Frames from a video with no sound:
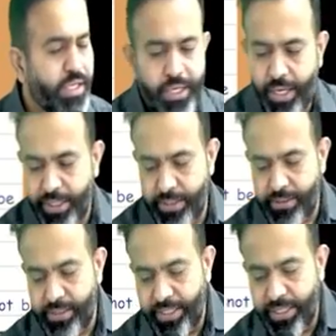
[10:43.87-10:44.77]
Alright,
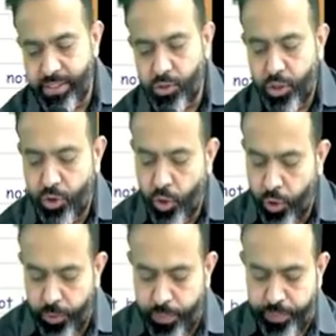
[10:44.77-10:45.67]
say yes or
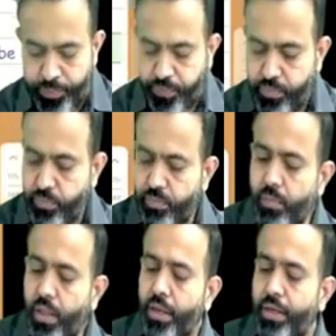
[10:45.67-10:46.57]
no.
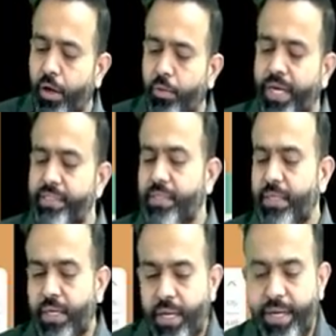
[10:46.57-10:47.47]
Now guys,
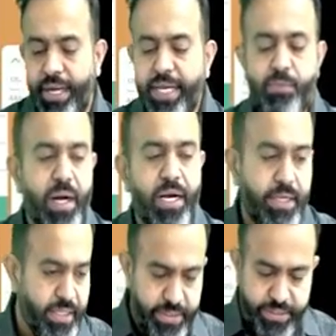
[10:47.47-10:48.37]
next part
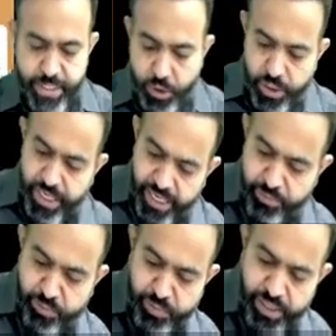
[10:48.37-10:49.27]
is a section
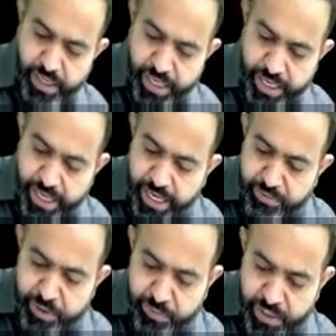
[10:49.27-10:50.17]
11.1, and
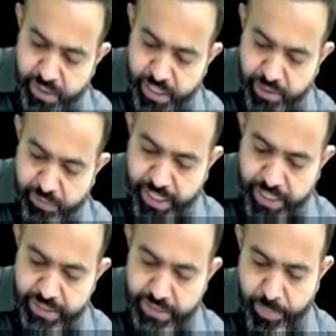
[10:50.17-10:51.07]
11.1 there are
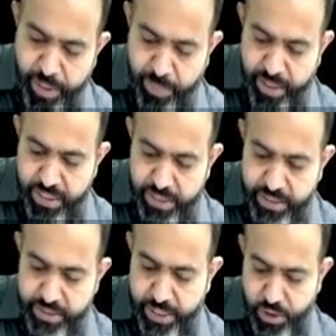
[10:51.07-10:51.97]
various amendments in
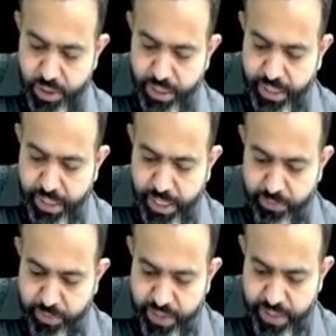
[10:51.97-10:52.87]
this section, and
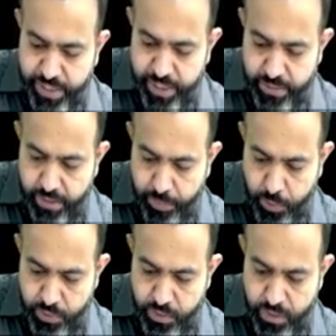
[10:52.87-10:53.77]
we will take
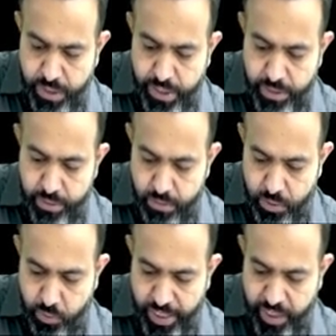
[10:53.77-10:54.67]
approx
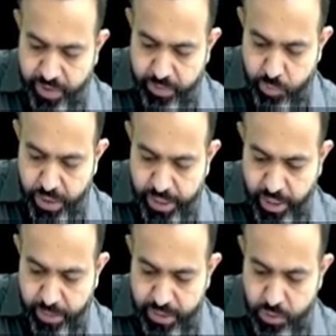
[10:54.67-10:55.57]
25 to 30
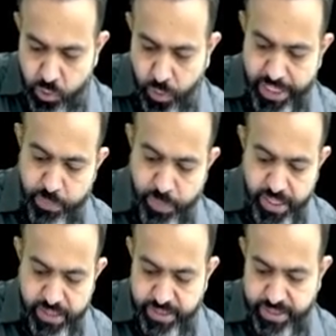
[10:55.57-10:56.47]
minutes to
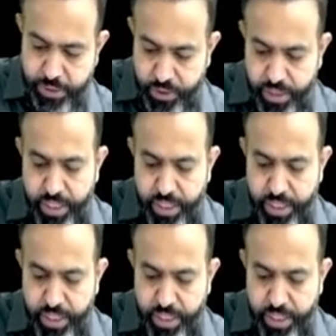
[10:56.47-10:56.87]
explain this section